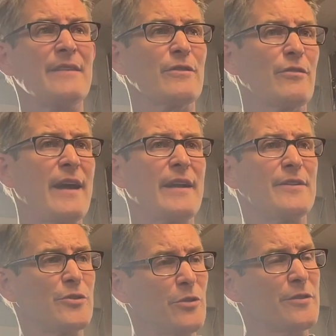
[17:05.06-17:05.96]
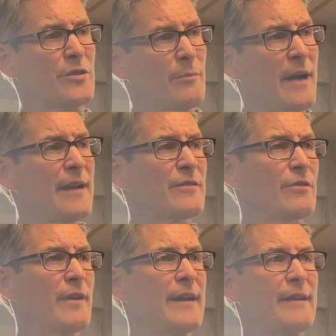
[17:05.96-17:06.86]
of credit, short-term lines of
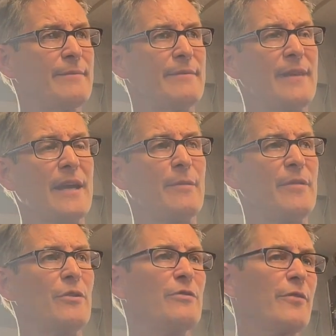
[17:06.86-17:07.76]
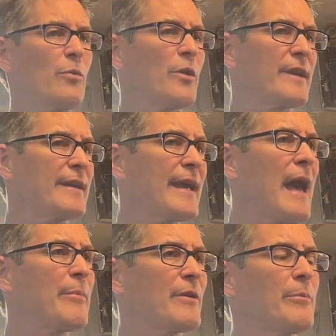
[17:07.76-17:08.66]
credit that can be used for working
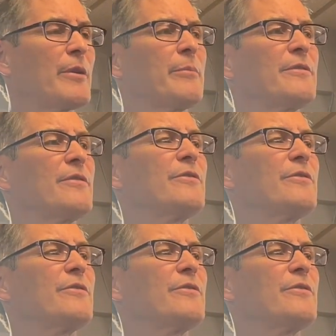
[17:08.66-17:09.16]
capital purposes.